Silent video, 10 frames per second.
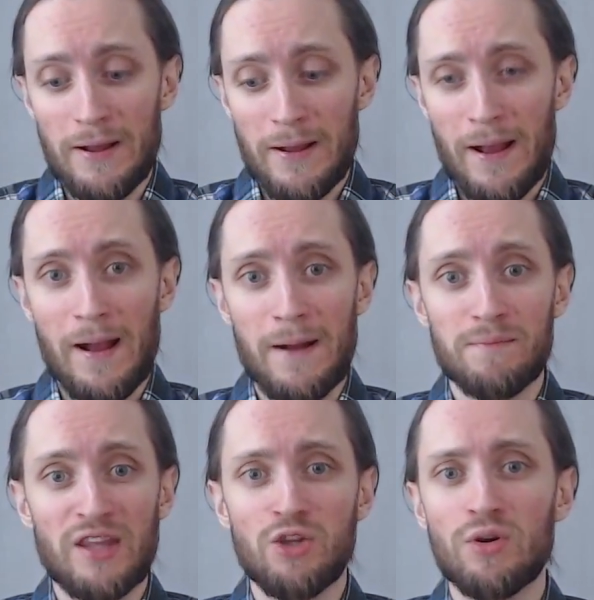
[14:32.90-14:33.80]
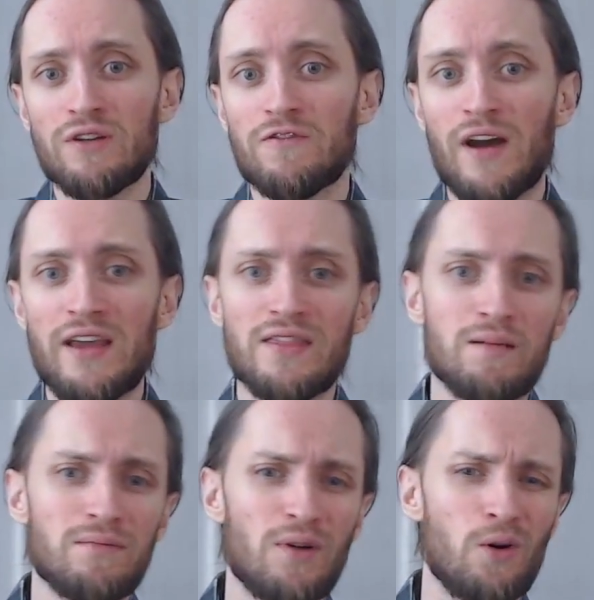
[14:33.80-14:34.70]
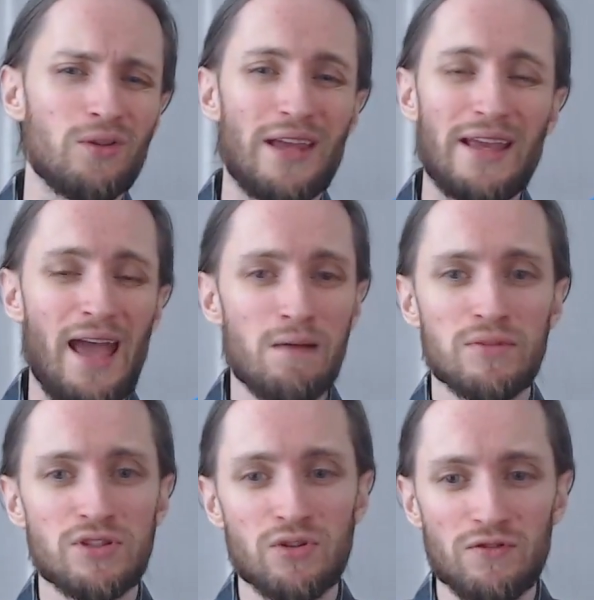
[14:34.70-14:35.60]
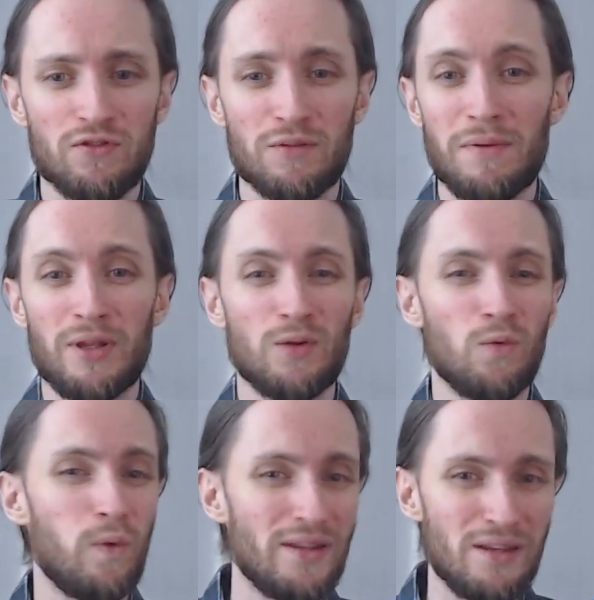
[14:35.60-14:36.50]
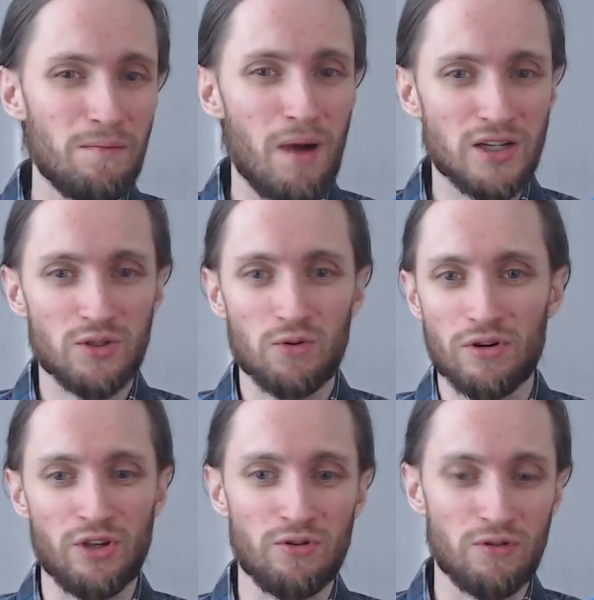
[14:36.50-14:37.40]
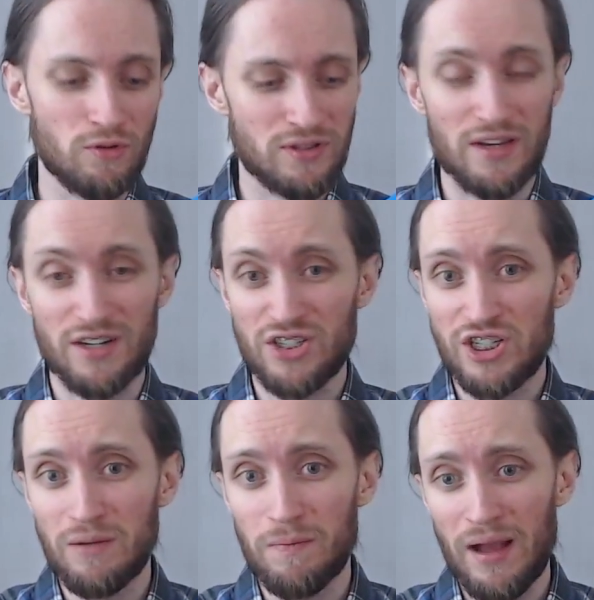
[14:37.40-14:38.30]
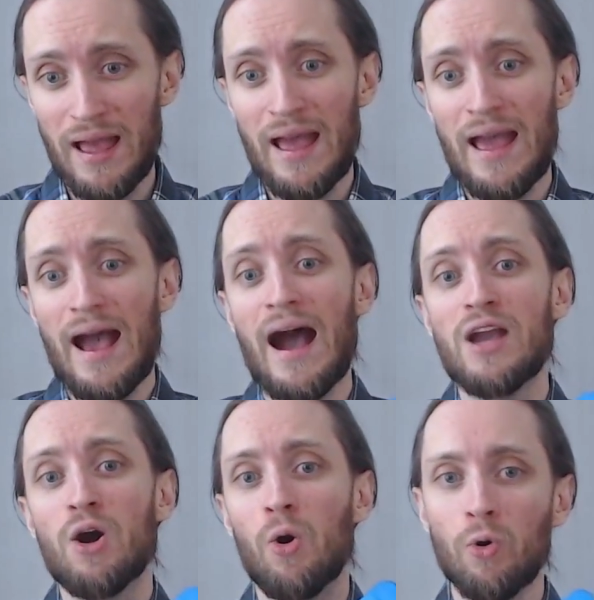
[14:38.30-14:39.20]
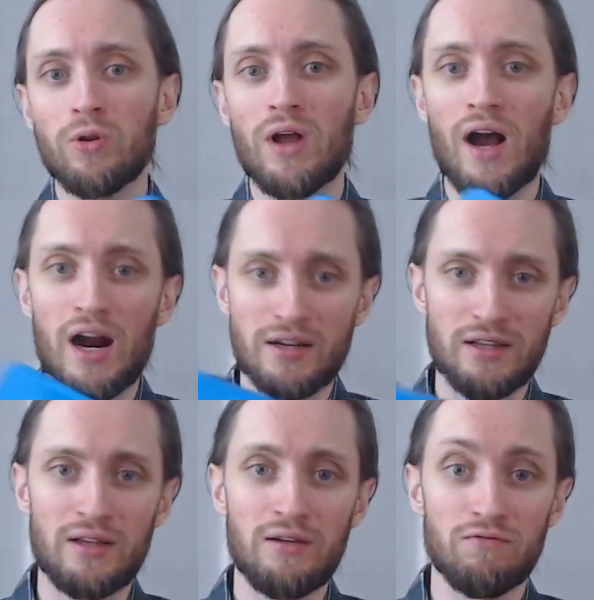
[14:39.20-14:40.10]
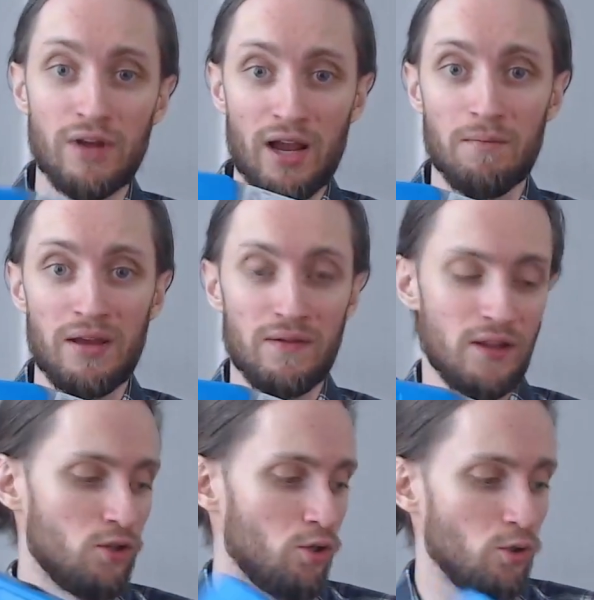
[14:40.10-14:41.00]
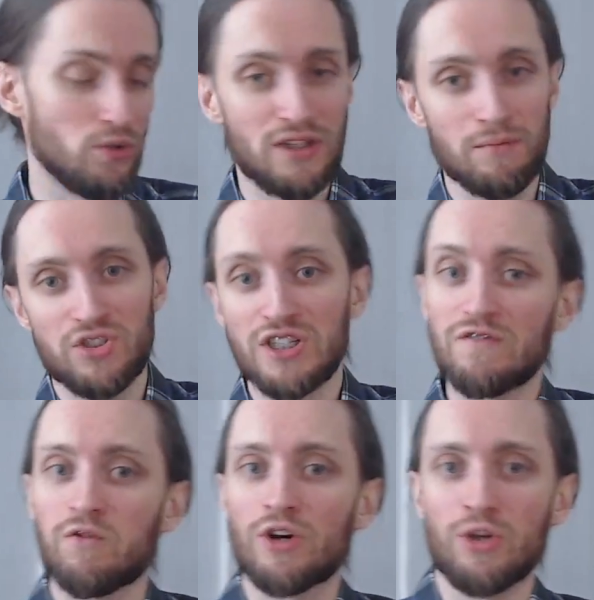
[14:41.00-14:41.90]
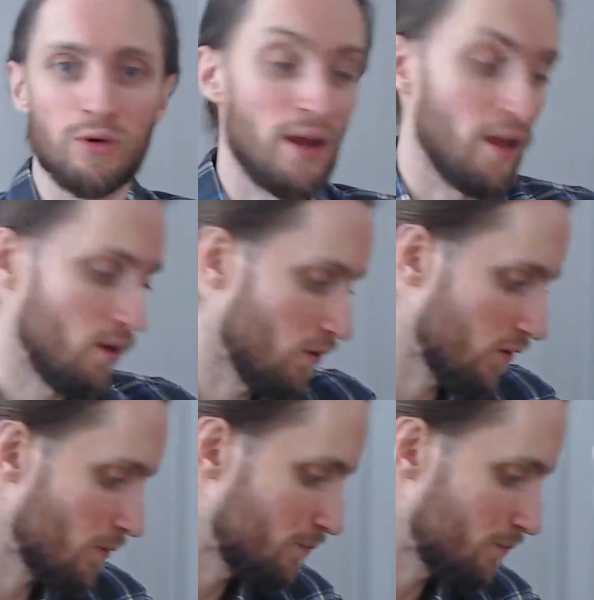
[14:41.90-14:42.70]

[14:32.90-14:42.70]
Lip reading: And you can find them on like Amazon for maybe $20 or euros. They're cheap. I wholeheartedly recommend that you use them just for your health.